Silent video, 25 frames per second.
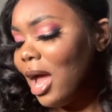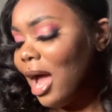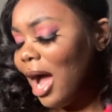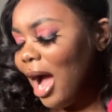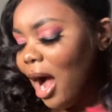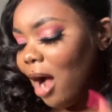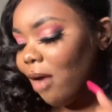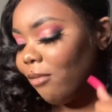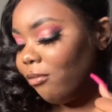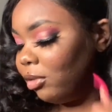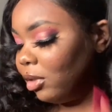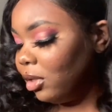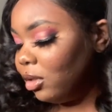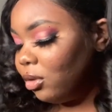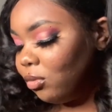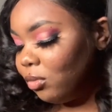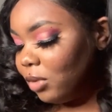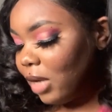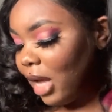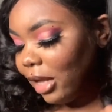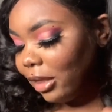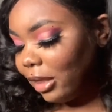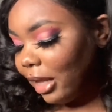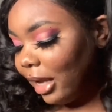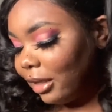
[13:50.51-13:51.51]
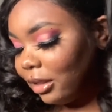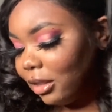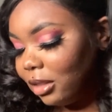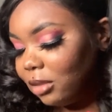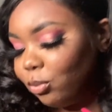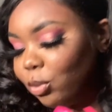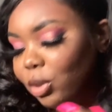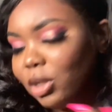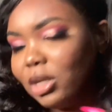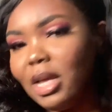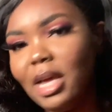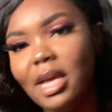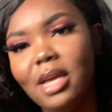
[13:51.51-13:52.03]
I really do not like this
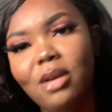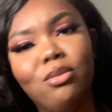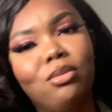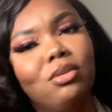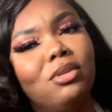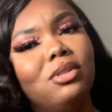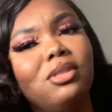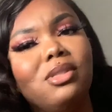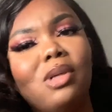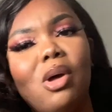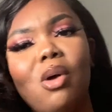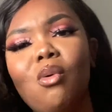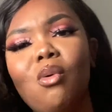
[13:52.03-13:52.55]
brand. Like, it was